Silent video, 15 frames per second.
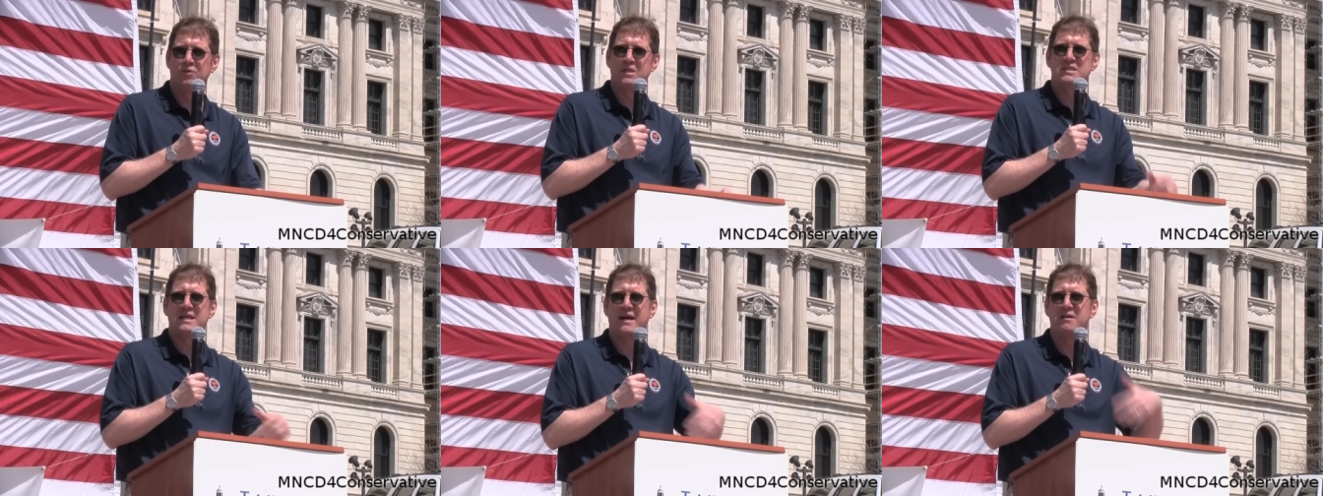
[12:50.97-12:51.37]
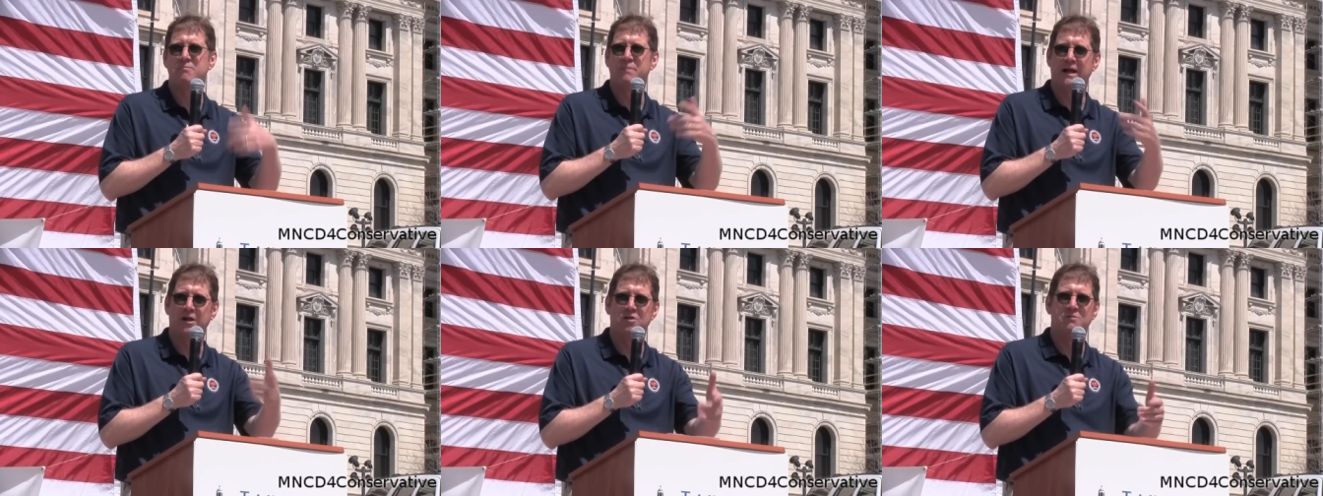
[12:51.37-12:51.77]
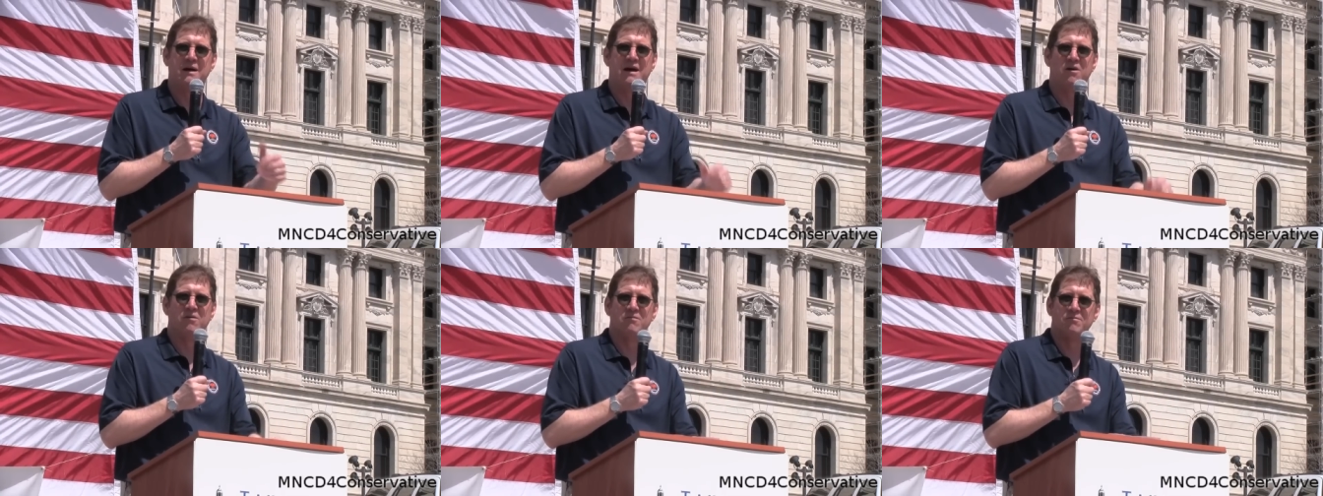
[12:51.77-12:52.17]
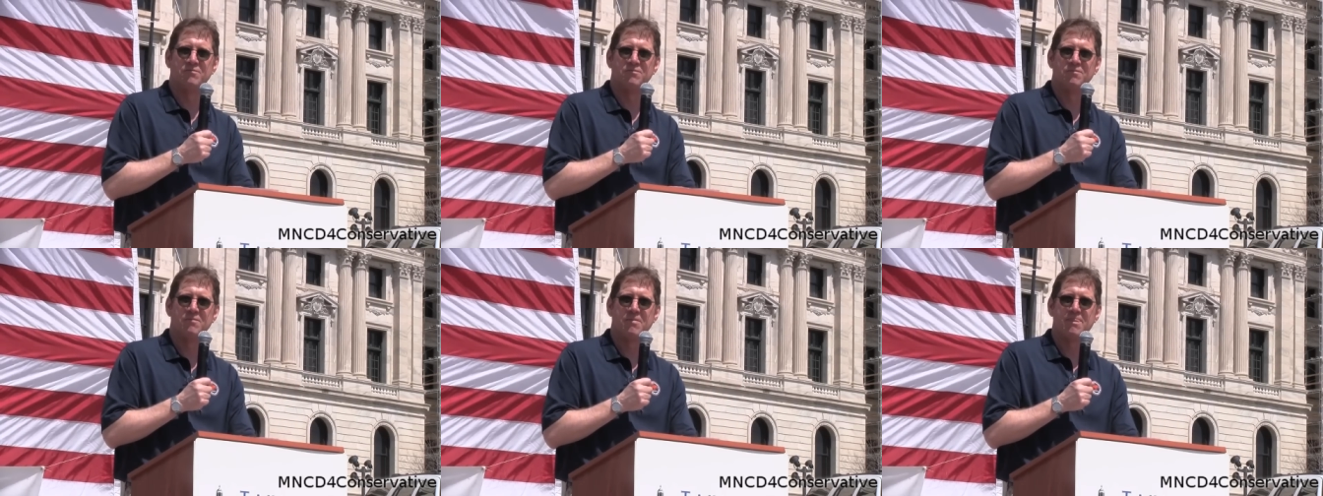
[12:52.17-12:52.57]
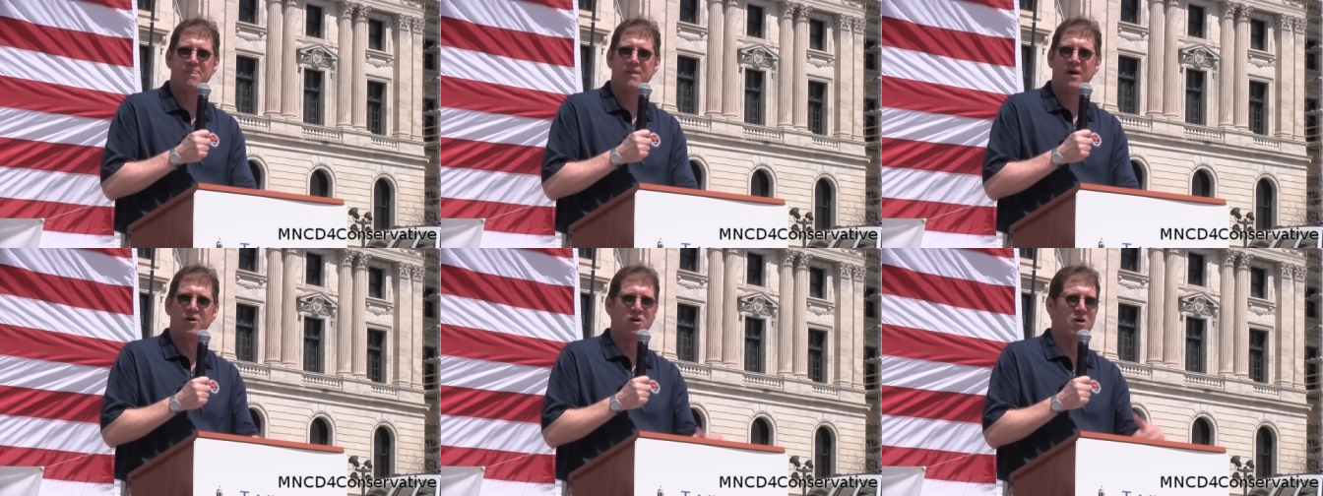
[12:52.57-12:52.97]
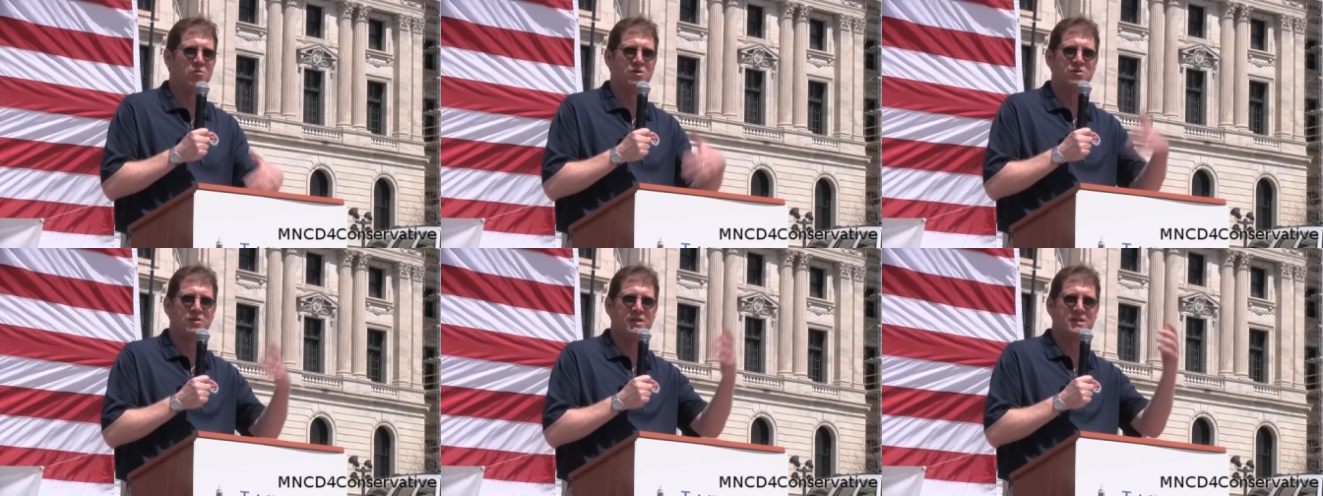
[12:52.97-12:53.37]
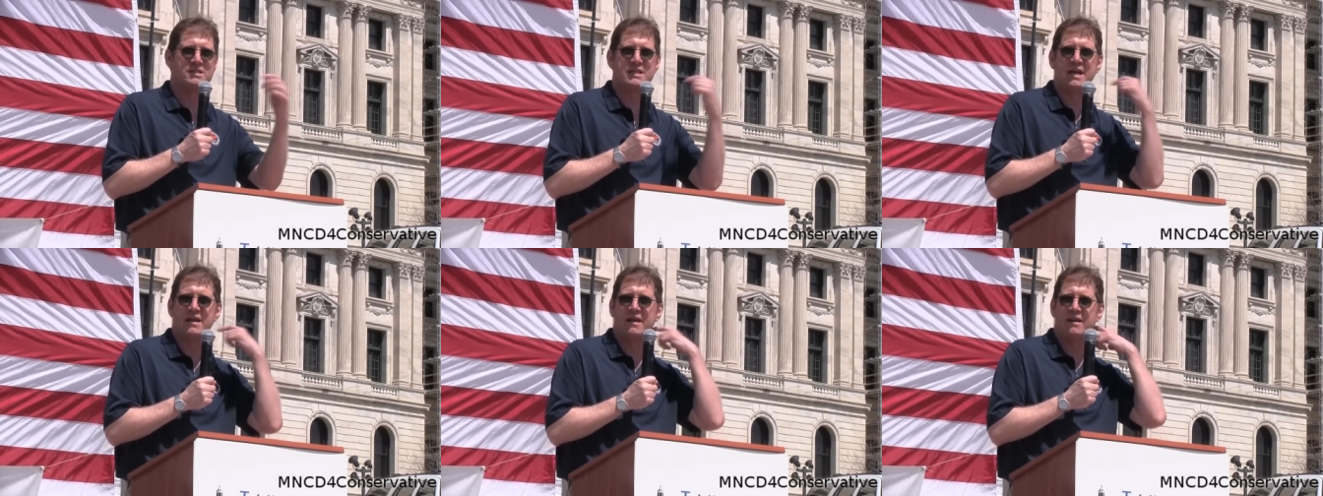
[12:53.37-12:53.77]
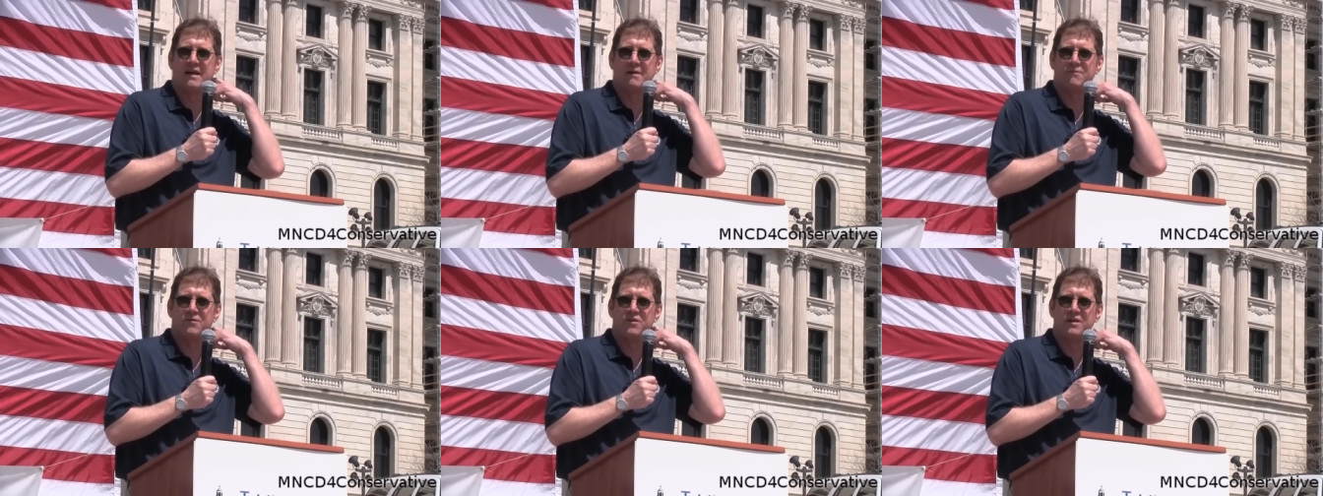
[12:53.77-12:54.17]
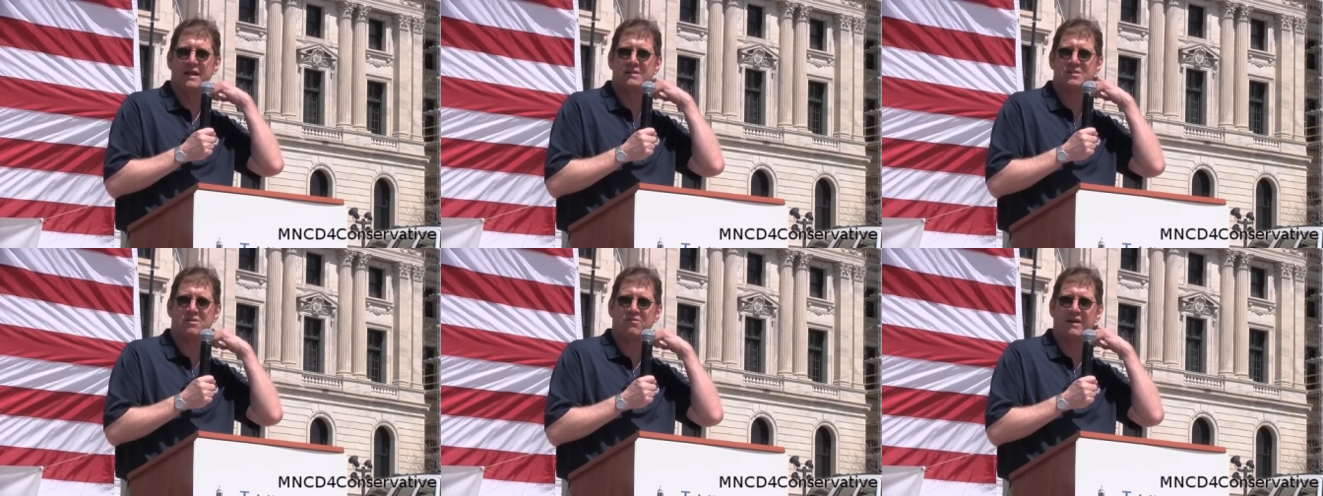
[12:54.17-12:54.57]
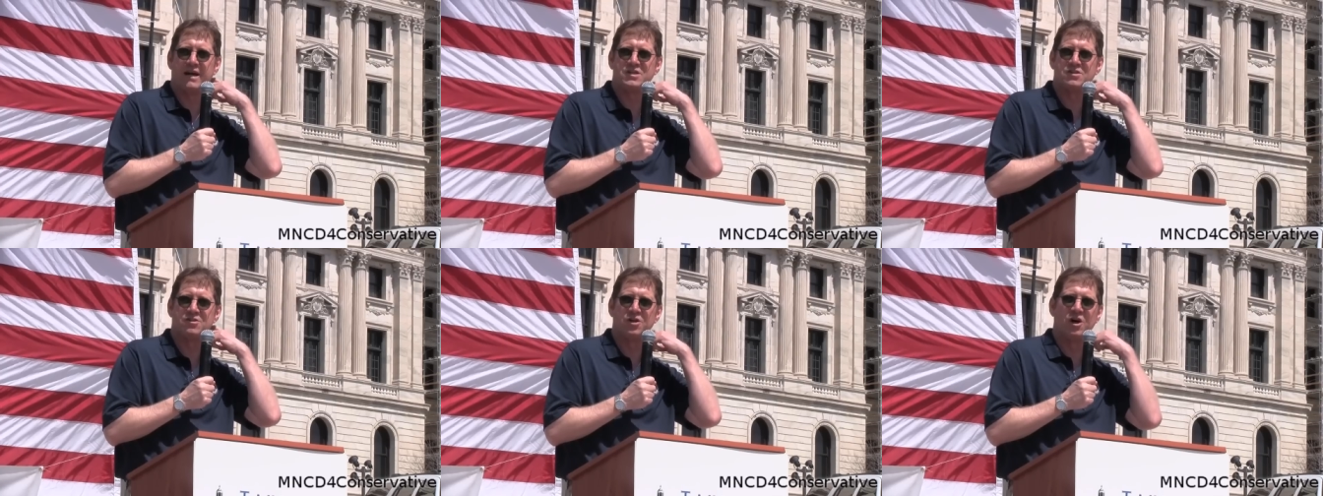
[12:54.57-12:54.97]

We decided to bail them out. And all we're doing is setting it up for the next correction.